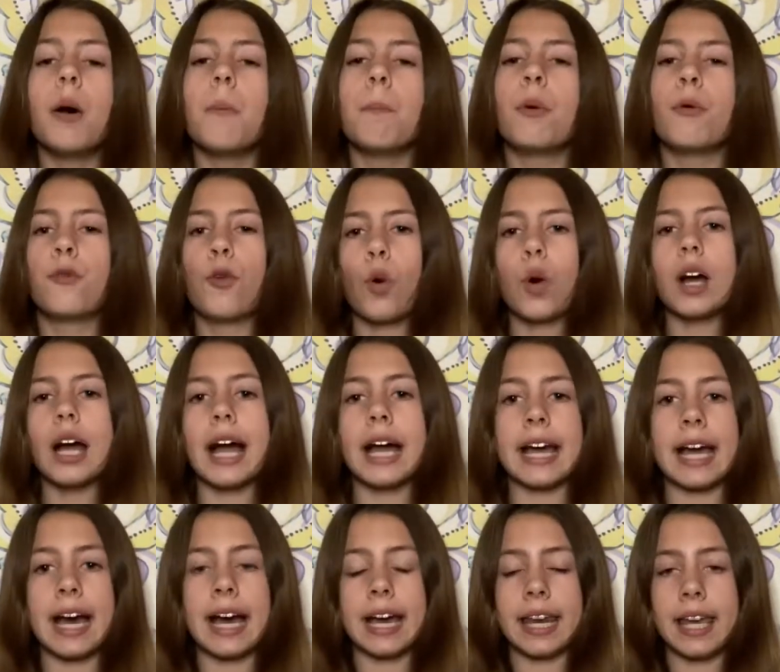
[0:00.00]
Before I
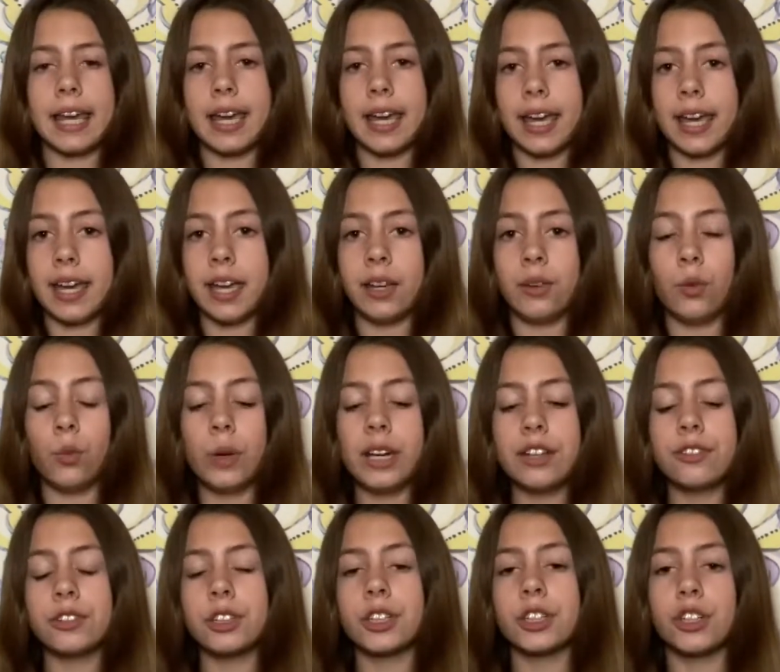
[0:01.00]
had a
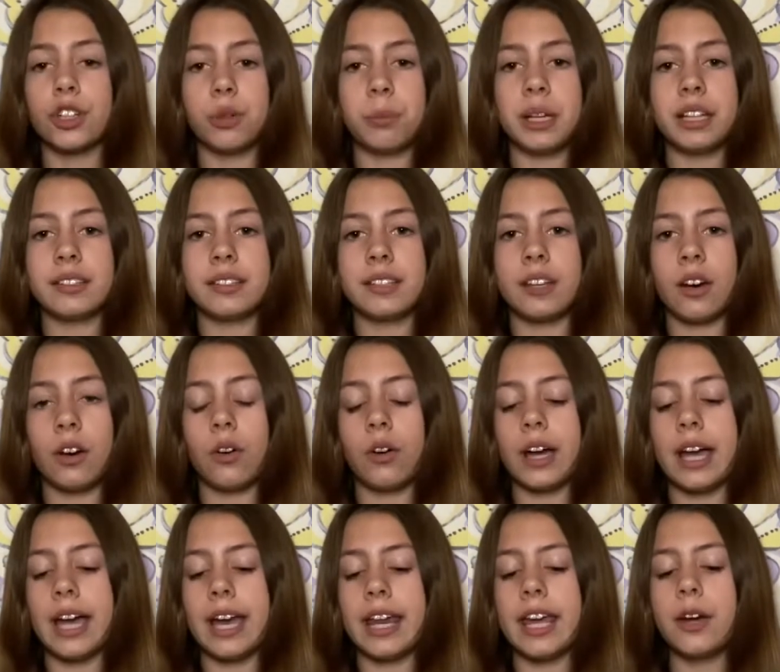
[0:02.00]
Weaver grooming tote
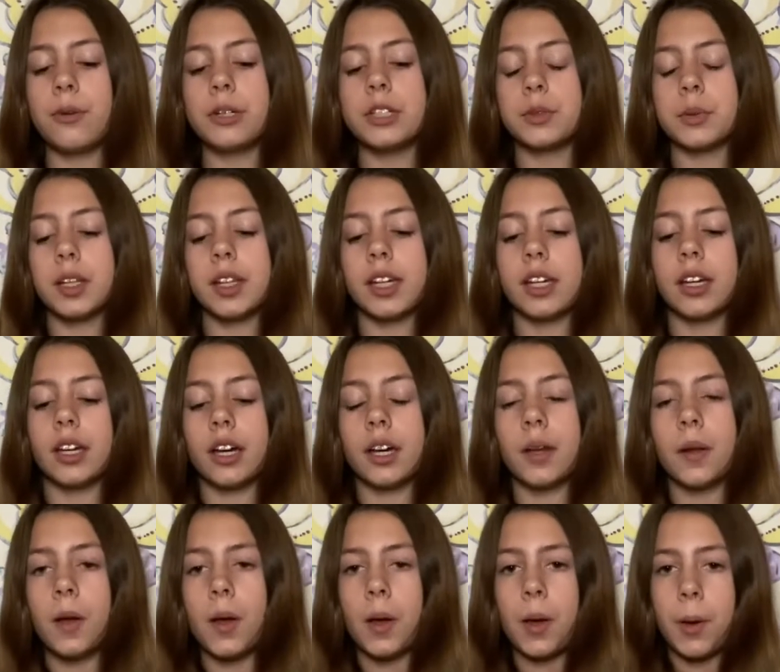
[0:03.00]
and it was really
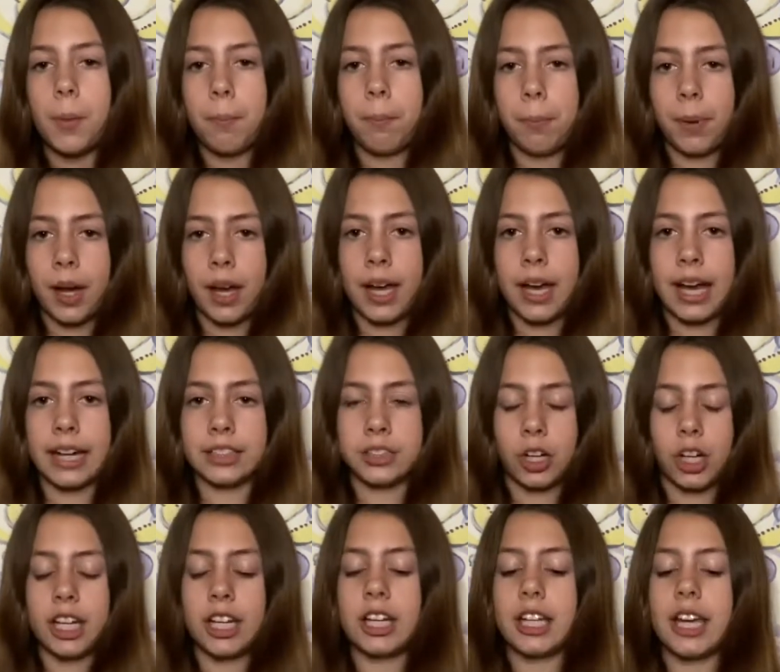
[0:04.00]
good, but I
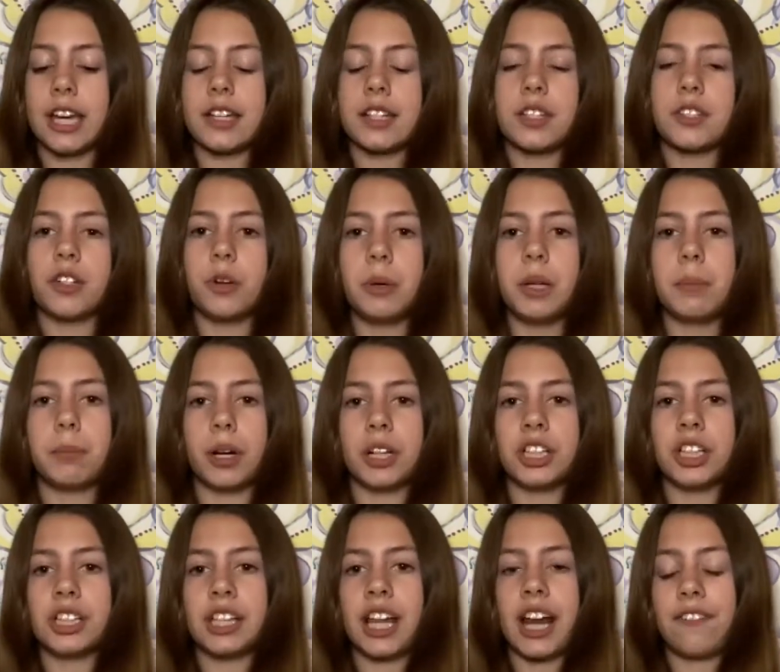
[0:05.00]
started to get so many
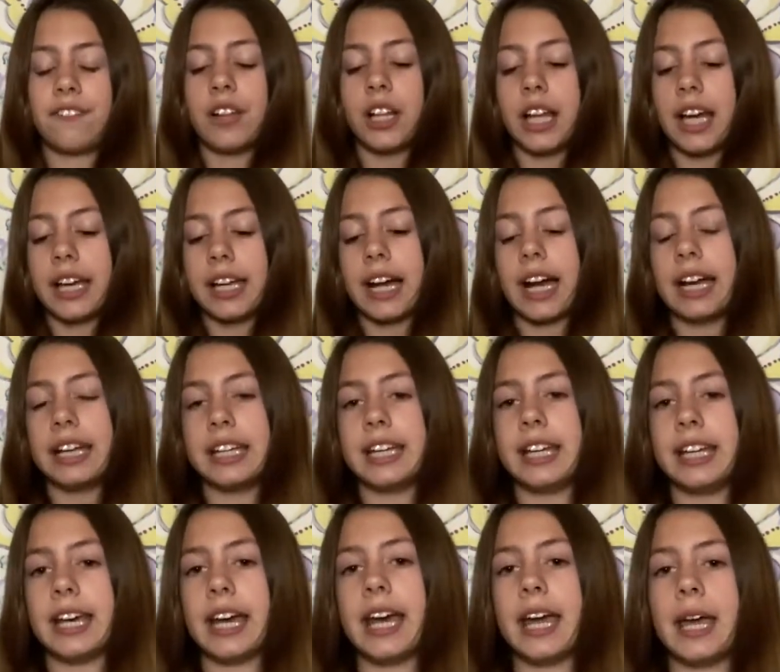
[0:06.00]
brushes that I felt like I
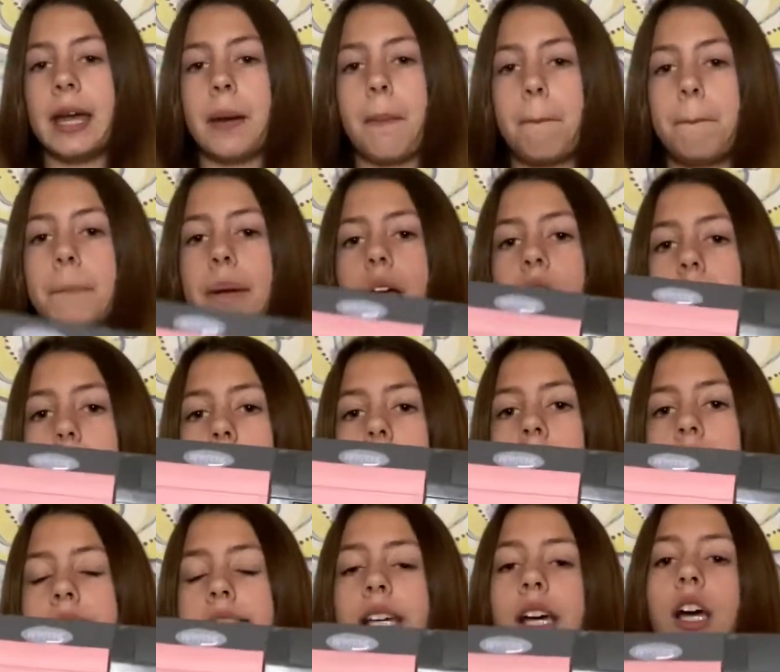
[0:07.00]
need a bigger
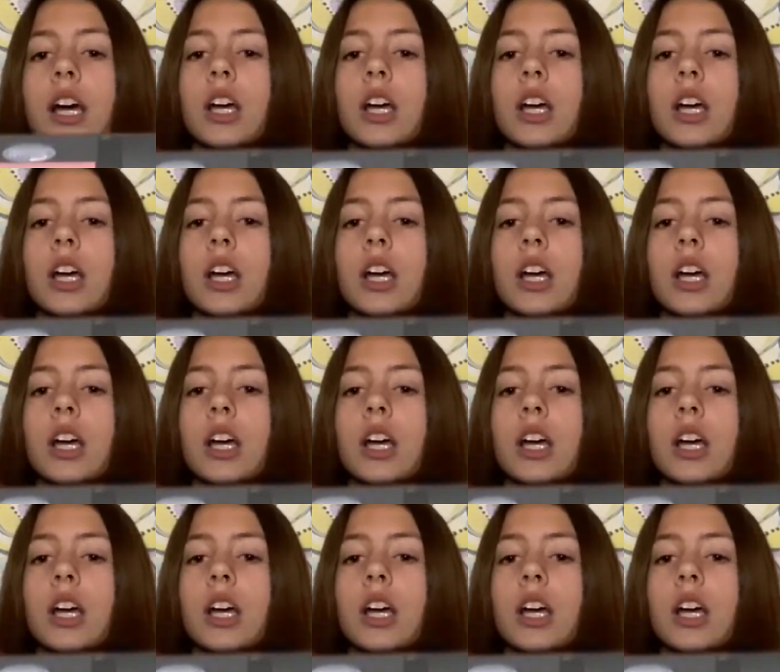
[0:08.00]
box.